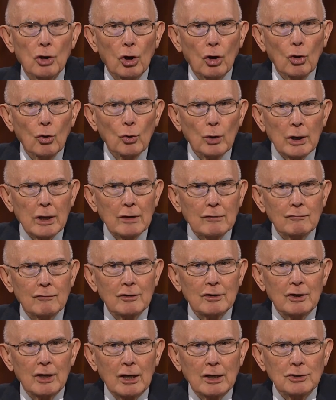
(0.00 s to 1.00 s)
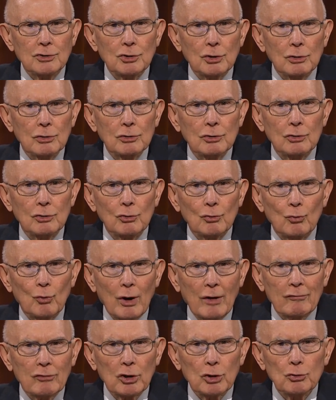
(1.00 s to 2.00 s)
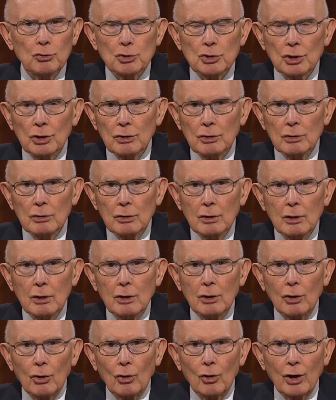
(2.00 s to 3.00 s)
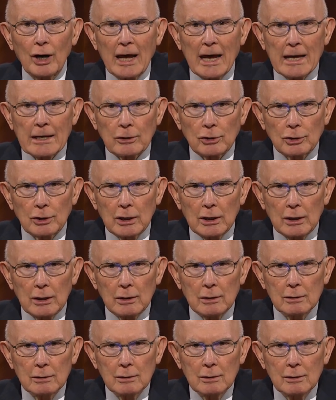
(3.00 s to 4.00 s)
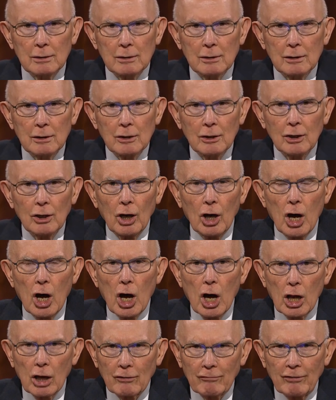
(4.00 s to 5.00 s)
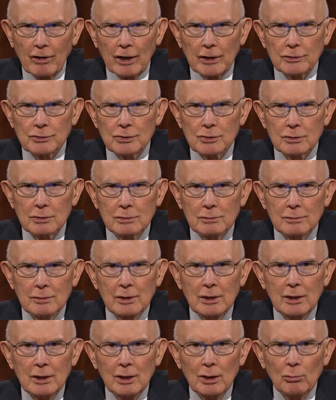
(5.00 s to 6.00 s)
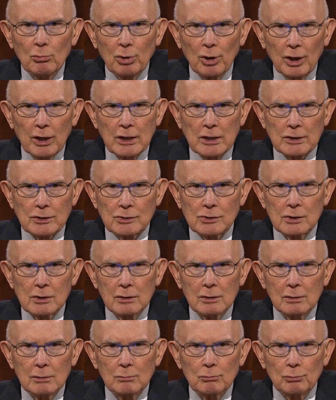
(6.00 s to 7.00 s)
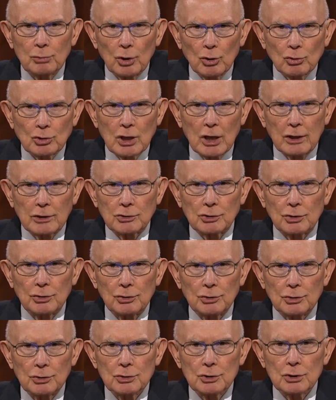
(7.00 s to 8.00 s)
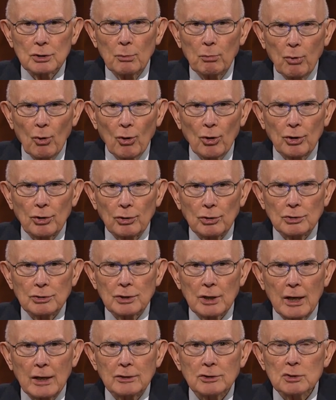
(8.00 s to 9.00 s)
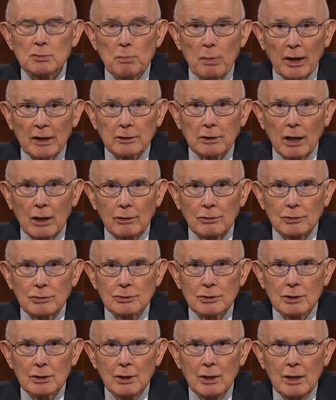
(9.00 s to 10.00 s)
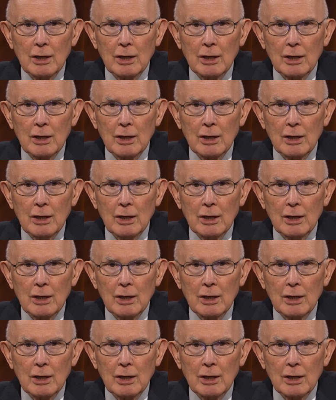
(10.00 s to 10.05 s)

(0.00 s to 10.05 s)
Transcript: no invitation to revolution or anarchy. All of us, police, protesters, supporters, and spectators,